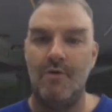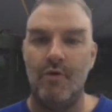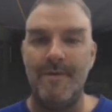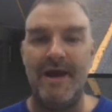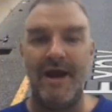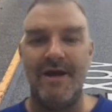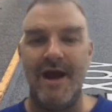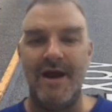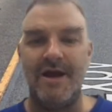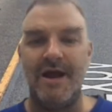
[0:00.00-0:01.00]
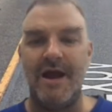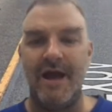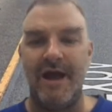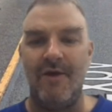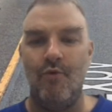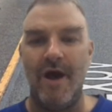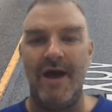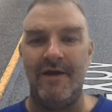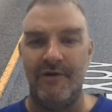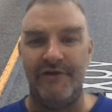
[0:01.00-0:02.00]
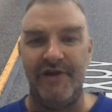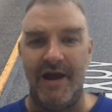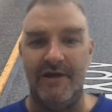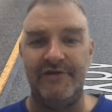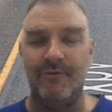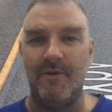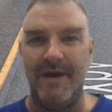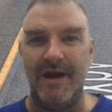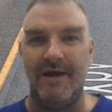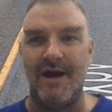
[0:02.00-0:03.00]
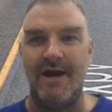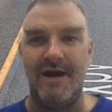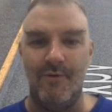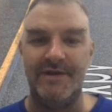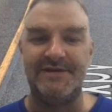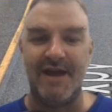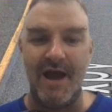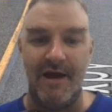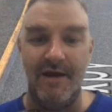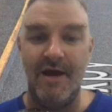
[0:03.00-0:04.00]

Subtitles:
We meet I-90 at a Y interchange, and we're meeting 90 once again.